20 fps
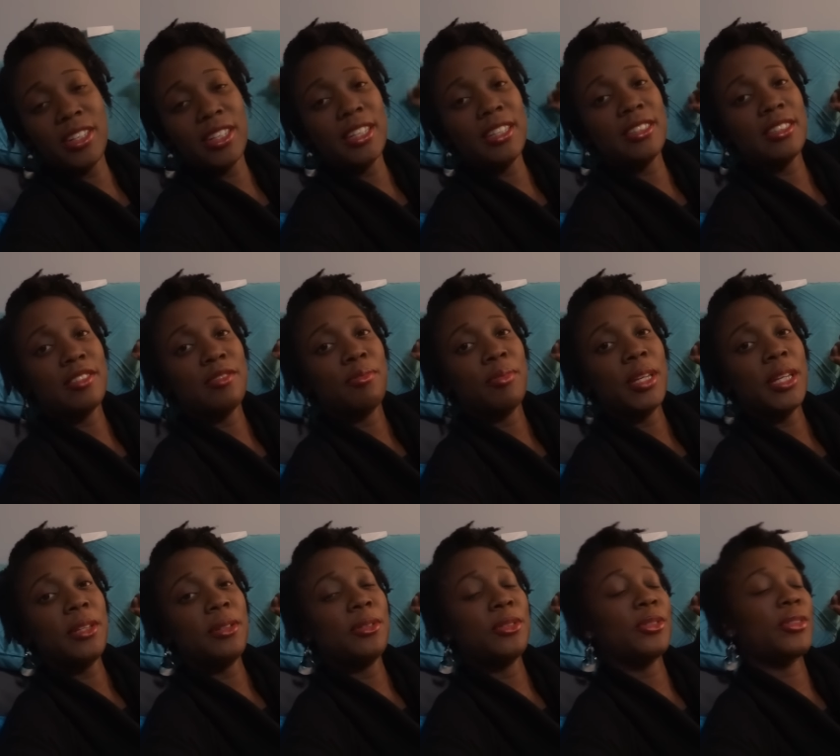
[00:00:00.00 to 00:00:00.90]
nest of
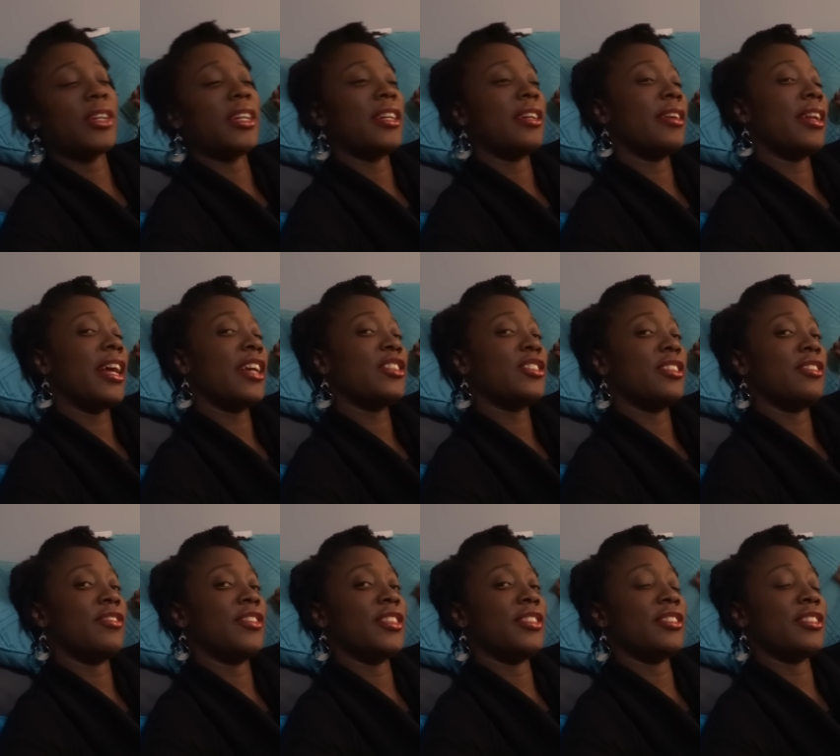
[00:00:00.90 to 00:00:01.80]
pillows right now. It actually
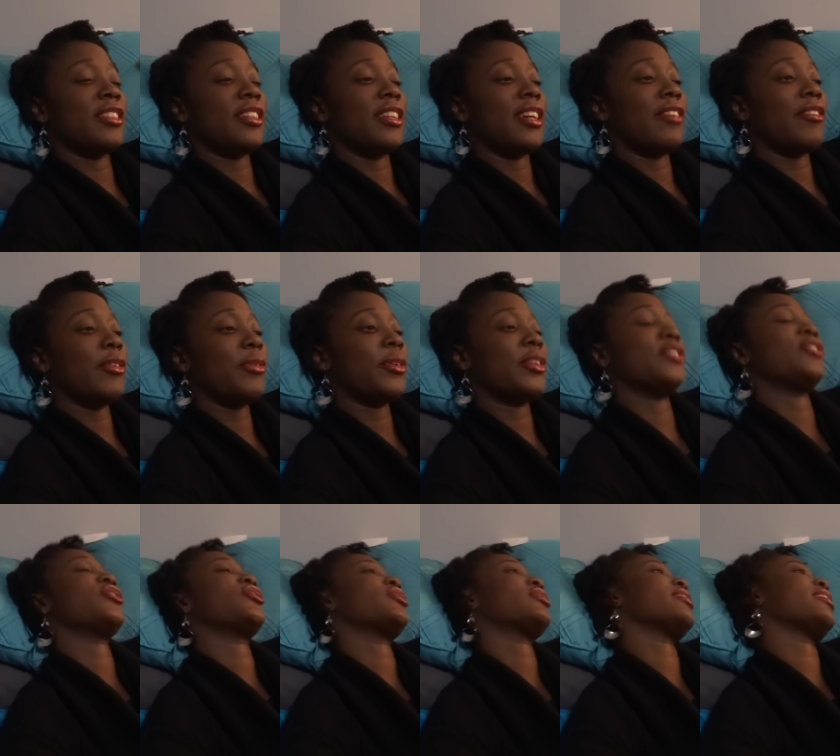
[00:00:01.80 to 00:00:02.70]
feels good. Everywhere
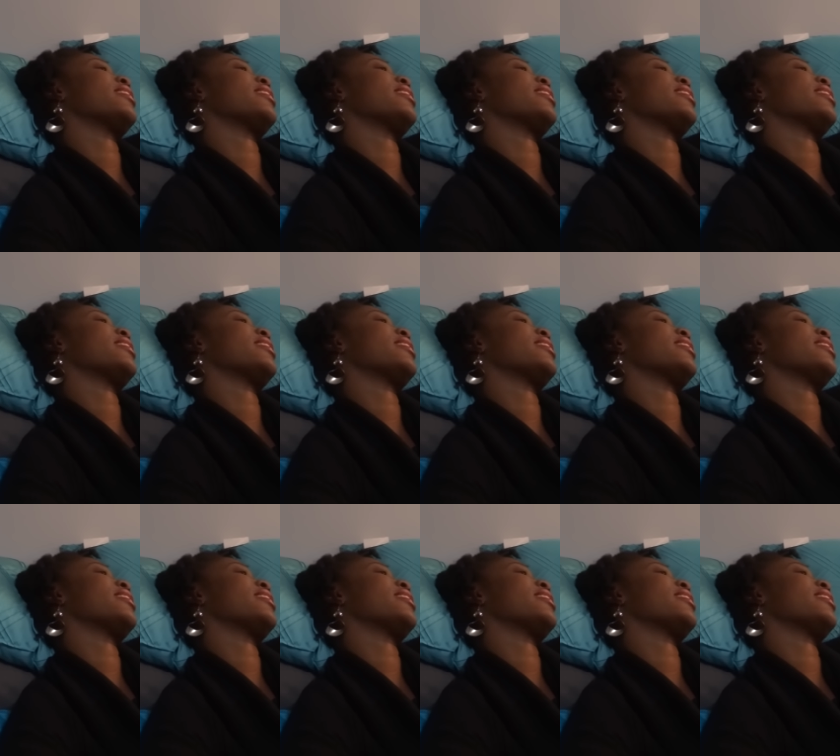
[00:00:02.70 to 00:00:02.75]
is just